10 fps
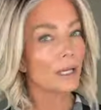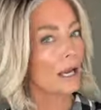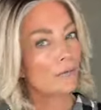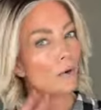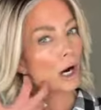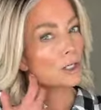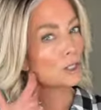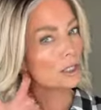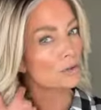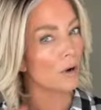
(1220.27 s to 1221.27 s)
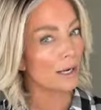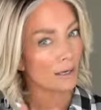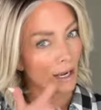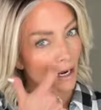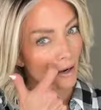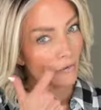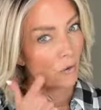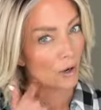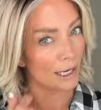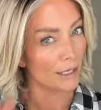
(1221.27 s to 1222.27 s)
I don't think I've washed this one and I've
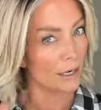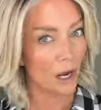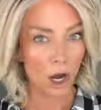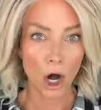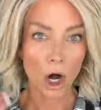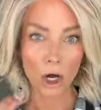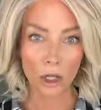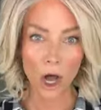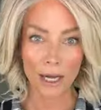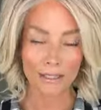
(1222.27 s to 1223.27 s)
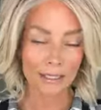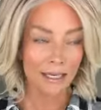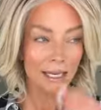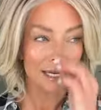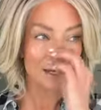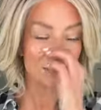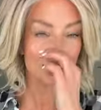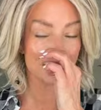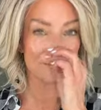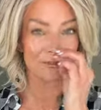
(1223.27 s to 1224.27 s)
worn it a lot.
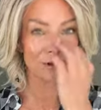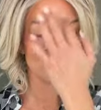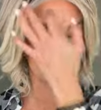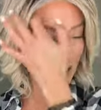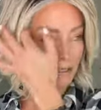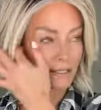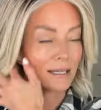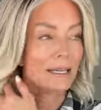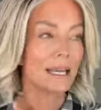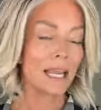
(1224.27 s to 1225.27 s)
Here's a tip for you guys.